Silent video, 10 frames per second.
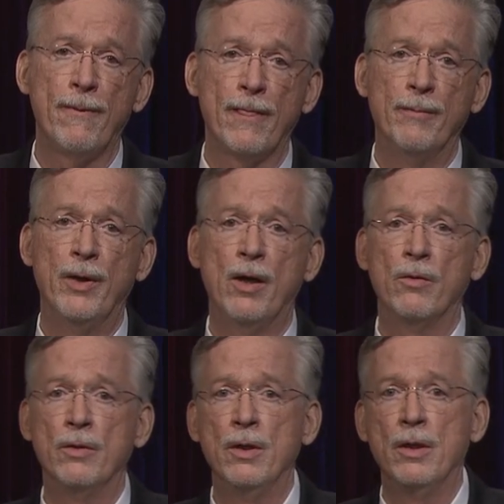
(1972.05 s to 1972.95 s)

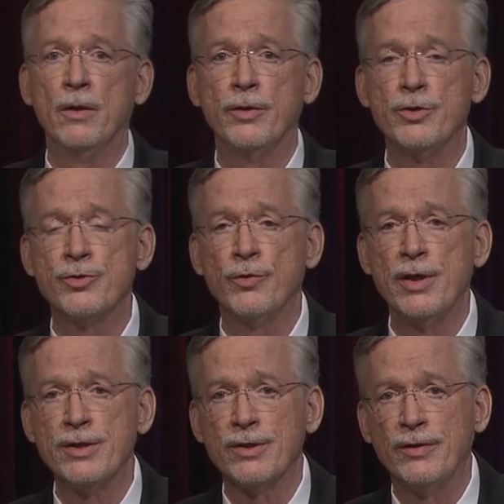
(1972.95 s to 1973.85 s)
about the
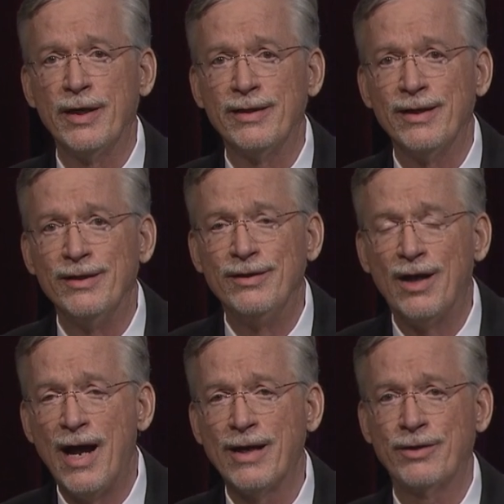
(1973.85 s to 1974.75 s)
choice that the
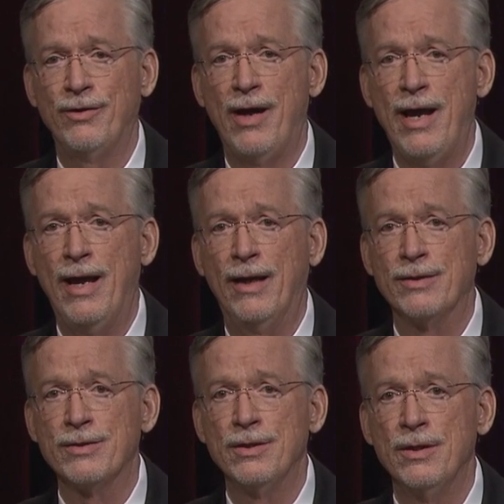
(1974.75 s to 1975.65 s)
doctor
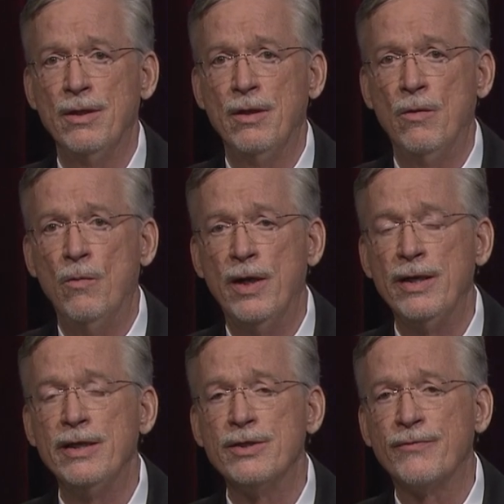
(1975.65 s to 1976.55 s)
has when
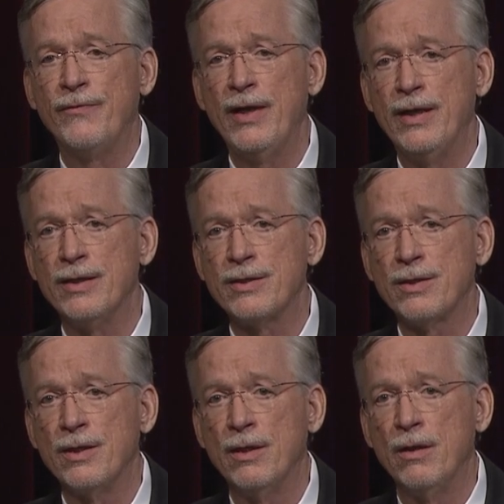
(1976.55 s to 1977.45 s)
he's
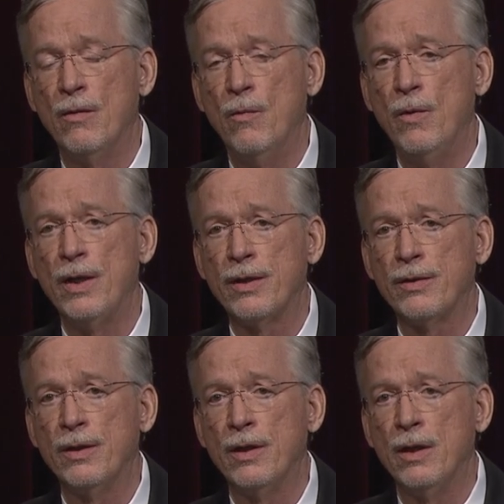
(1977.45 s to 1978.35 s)
faced
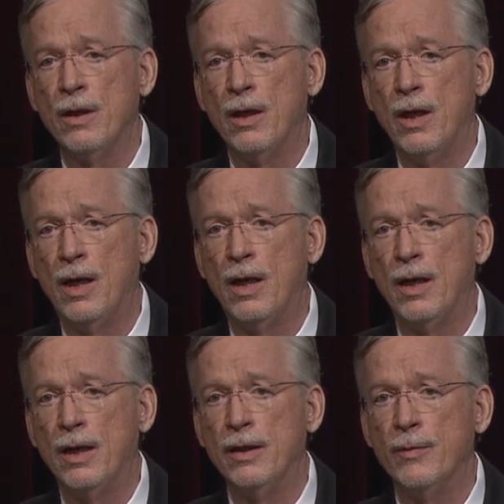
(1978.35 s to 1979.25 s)
with uh,
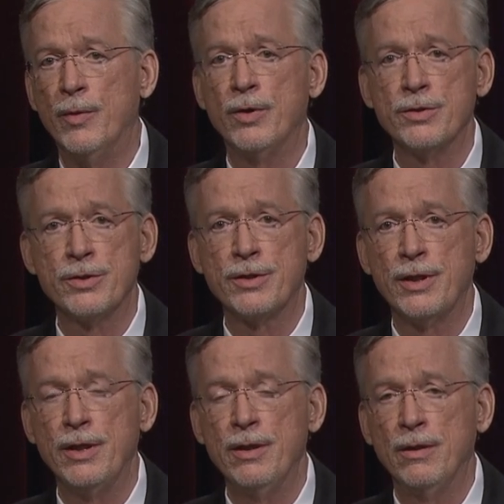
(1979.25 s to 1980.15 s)
an
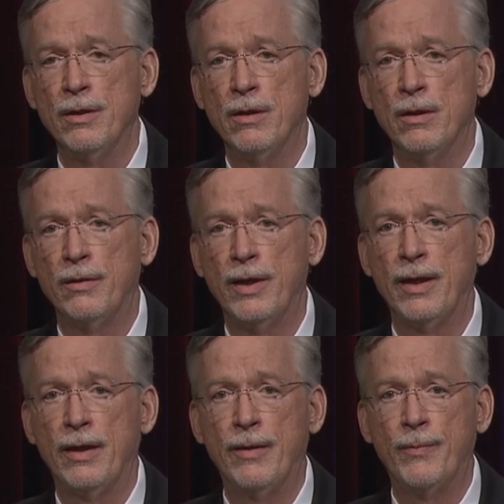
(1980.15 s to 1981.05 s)
emergency that a